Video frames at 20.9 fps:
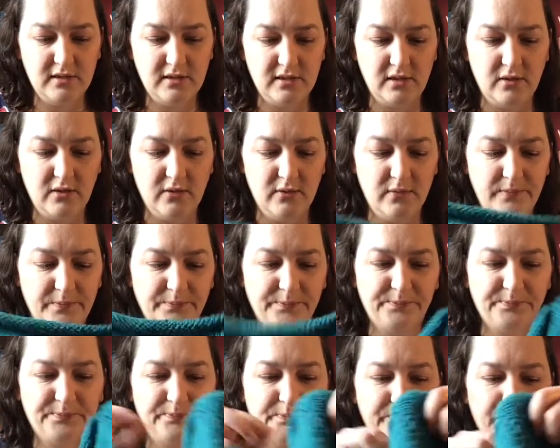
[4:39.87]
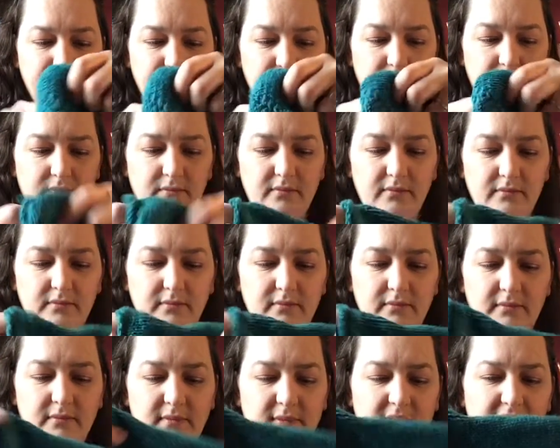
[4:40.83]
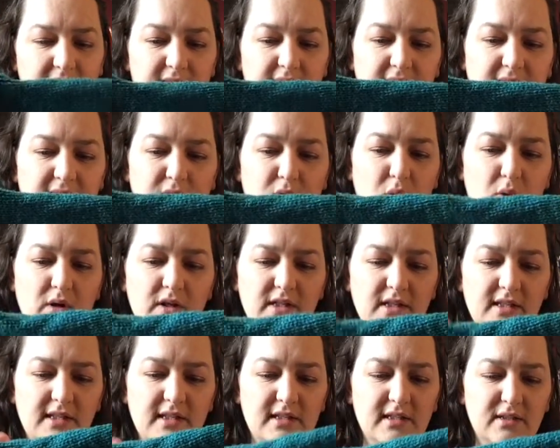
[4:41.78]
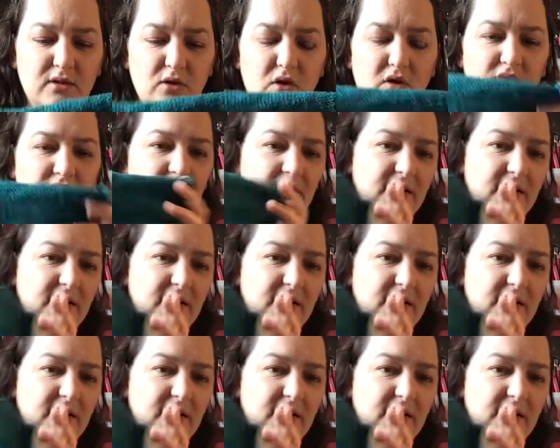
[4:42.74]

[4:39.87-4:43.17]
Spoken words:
So it's gorgeous and soft,